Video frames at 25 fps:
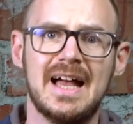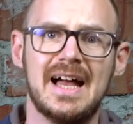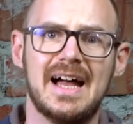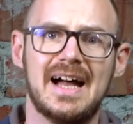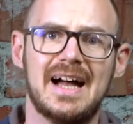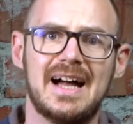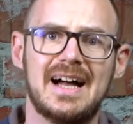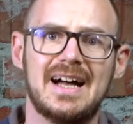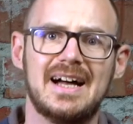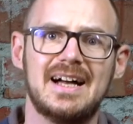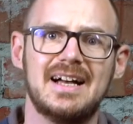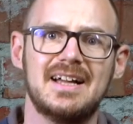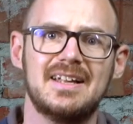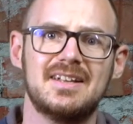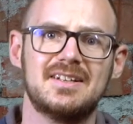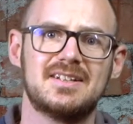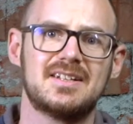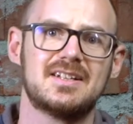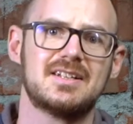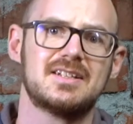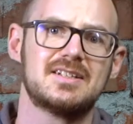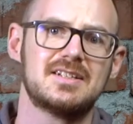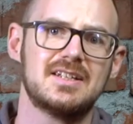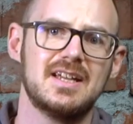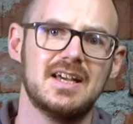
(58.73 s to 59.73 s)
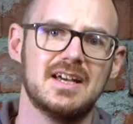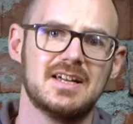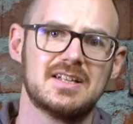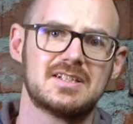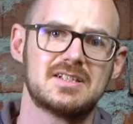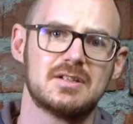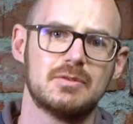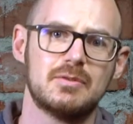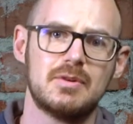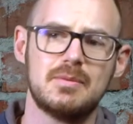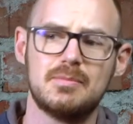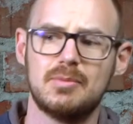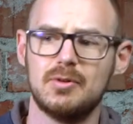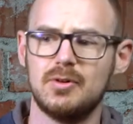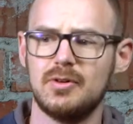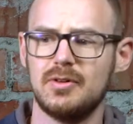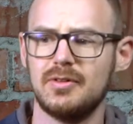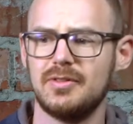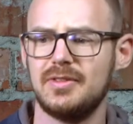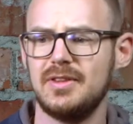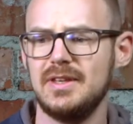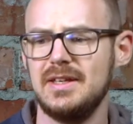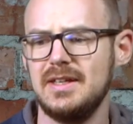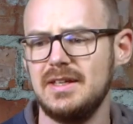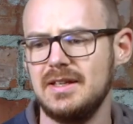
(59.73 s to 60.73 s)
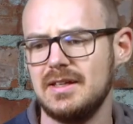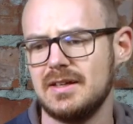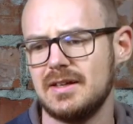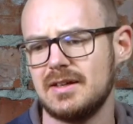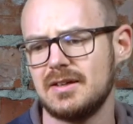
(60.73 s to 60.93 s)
And yeah, so we bought the